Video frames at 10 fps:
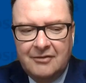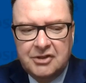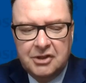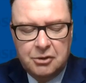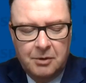have
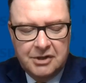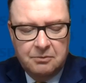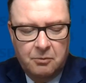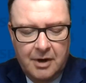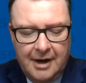a
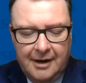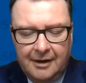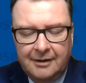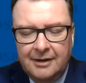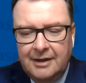situation
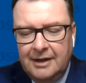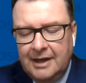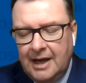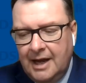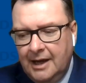where
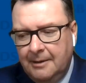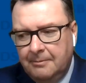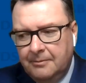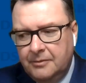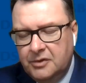
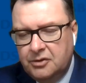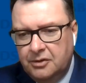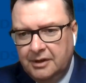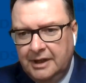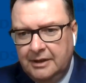um,
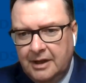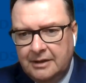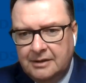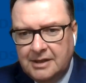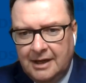certainly,
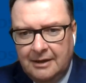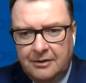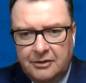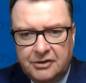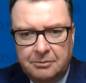that uh,
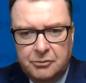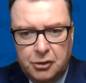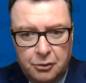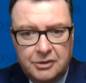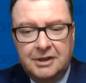there's some
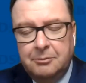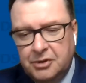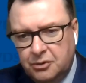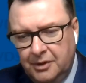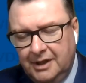choosing
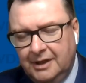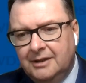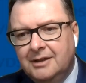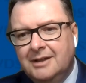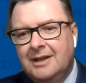
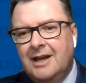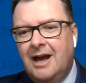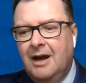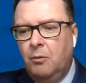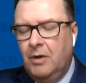between
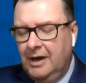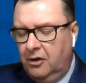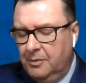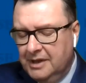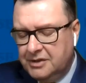uh, what
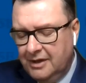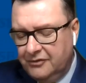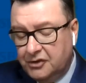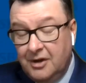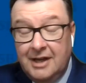elements
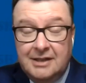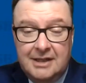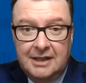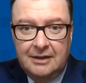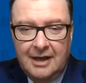of
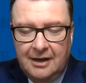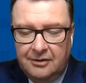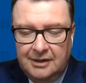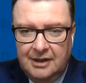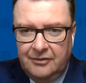strand D, the
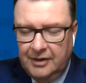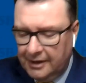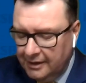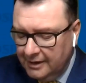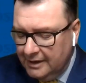healthy
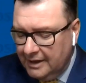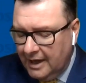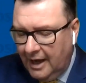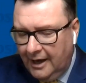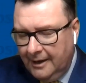living,
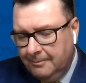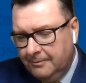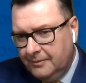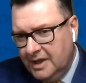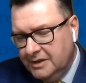
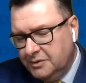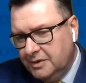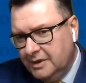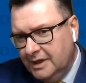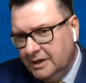um,
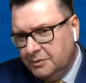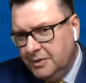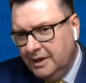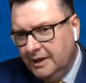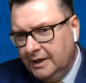is is
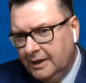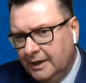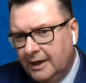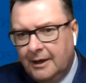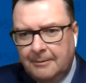
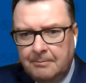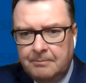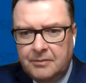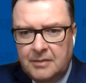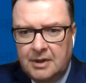being
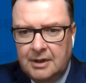um,